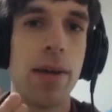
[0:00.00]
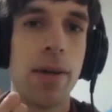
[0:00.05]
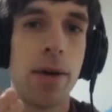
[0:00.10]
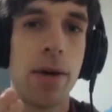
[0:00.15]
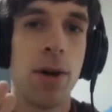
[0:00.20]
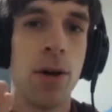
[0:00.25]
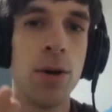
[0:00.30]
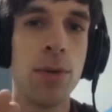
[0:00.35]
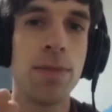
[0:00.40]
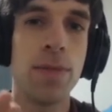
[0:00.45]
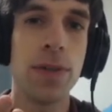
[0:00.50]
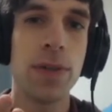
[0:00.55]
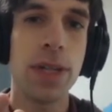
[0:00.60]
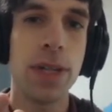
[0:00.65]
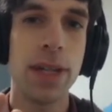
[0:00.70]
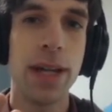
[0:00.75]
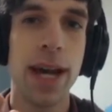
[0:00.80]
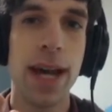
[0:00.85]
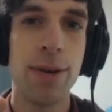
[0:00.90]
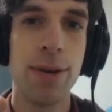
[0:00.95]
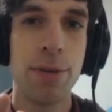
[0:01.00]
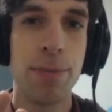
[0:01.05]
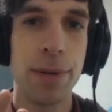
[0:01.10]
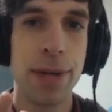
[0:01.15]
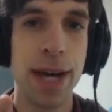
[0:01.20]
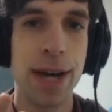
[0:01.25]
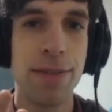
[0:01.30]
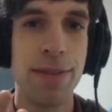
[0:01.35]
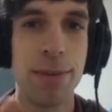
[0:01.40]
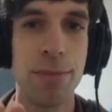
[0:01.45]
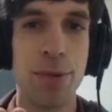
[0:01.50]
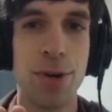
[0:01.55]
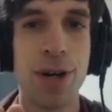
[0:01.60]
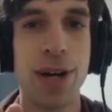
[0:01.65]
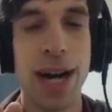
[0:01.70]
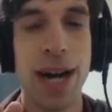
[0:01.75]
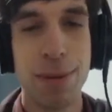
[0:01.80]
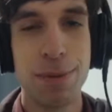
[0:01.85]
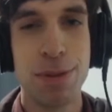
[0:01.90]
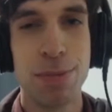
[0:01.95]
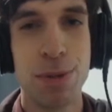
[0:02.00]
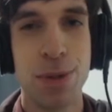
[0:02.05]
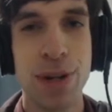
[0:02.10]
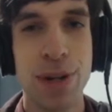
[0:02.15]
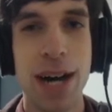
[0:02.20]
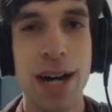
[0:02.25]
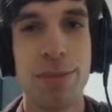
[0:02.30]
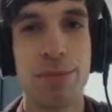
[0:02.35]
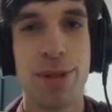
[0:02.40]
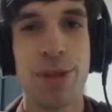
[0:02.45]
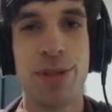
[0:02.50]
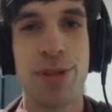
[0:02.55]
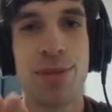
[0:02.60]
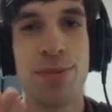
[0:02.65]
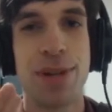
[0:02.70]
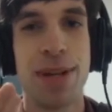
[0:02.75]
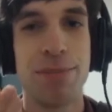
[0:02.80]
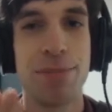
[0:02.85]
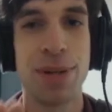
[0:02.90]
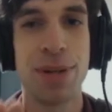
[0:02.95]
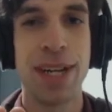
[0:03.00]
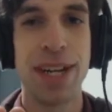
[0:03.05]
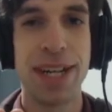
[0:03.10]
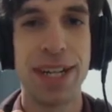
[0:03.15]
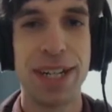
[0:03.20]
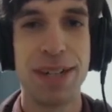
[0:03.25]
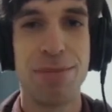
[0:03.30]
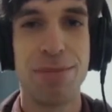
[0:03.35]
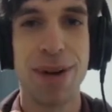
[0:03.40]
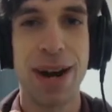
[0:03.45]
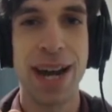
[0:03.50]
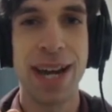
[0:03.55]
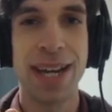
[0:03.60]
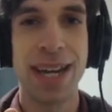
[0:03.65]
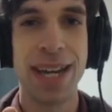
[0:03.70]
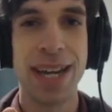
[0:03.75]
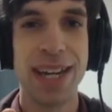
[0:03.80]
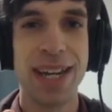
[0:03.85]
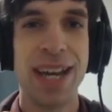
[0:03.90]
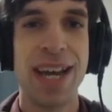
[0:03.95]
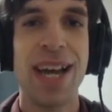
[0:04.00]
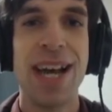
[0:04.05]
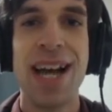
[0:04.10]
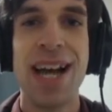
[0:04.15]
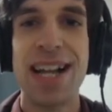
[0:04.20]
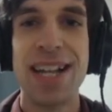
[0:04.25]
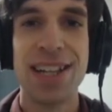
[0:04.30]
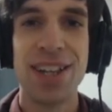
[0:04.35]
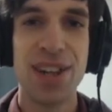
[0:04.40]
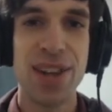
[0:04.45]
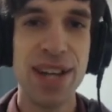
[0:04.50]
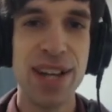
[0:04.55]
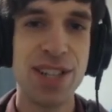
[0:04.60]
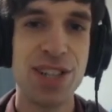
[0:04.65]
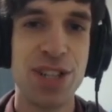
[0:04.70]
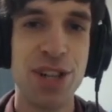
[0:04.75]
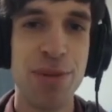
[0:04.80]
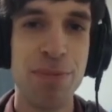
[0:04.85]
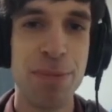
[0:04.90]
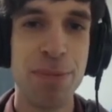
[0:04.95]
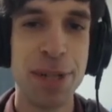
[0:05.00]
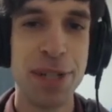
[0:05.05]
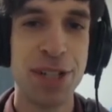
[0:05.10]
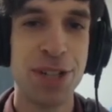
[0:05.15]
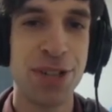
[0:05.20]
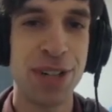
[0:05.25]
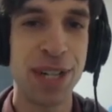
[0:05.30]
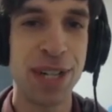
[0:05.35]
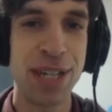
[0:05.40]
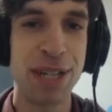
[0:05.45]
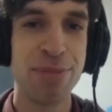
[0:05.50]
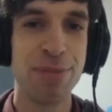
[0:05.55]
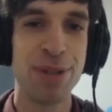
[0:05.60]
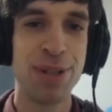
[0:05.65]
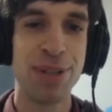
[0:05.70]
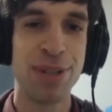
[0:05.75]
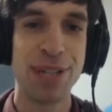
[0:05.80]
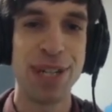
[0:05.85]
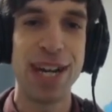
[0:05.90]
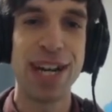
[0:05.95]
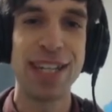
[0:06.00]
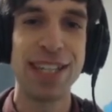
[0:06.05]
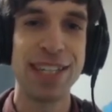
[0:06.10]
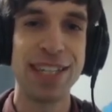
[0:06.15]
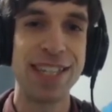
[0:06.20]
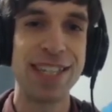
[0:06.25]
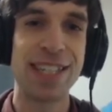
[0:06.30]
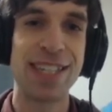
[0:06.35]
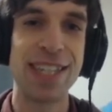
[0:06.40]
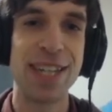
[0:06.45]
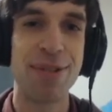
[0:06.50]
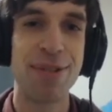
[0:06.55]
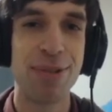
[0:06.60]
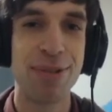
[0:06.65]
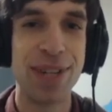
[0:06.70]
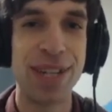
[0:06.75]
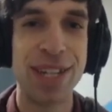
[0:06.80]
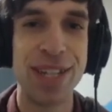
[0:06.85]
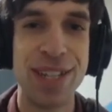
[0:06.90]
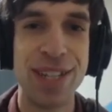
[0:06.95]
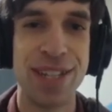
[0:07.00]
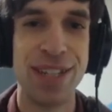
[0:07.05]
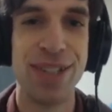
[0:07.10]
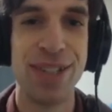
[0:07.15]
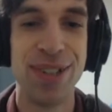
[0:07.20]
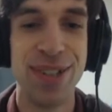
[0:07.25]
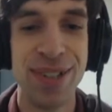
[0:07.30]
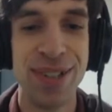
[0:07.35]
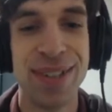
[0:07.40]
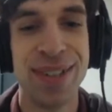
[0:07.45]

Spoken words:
hopefully I will be having more optimal combos when I'm playing in a bracket. Let's jump into training mode and let's see what we can do.